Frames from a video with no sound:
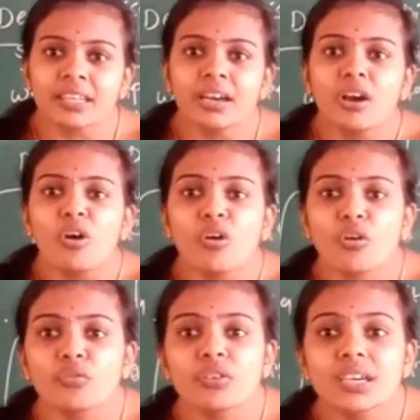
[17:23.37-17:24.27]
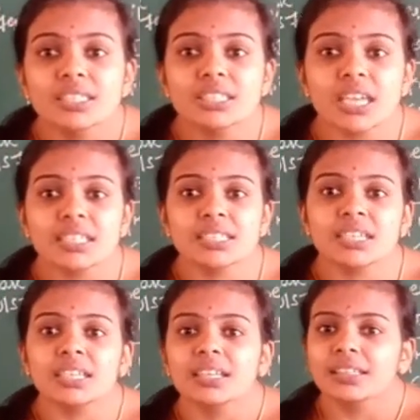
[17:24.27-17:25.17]
of
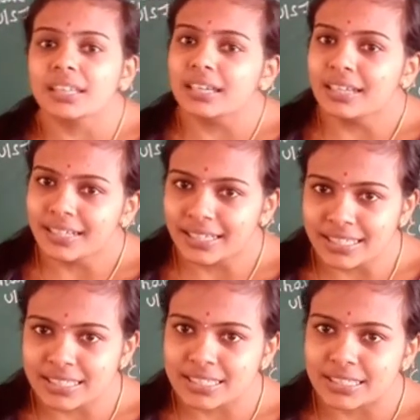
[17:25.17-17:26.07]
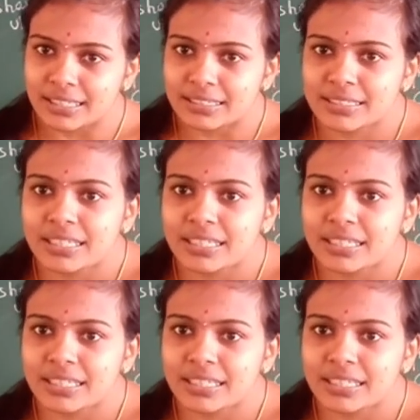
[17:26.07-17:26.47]
changing the decisions.